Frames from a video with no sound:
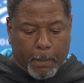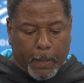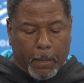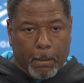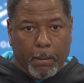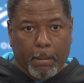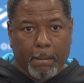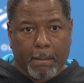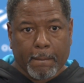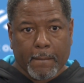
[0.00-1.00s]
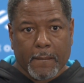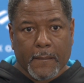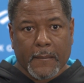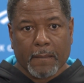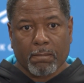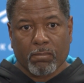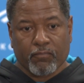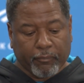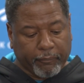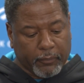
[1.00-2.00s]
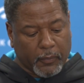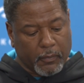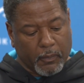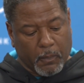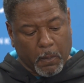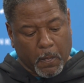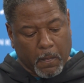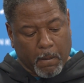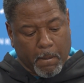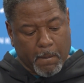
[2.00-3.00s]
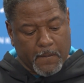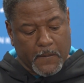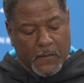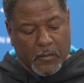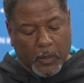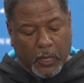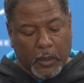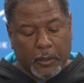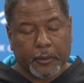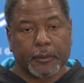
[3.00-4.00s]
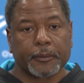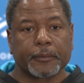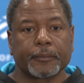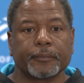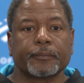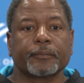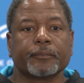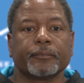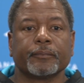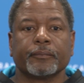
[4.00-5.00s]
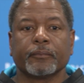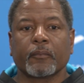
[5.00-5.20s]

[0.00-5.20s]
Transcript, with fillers: have you? What have you noticed from his development of a player? You know, at the start of the season to now.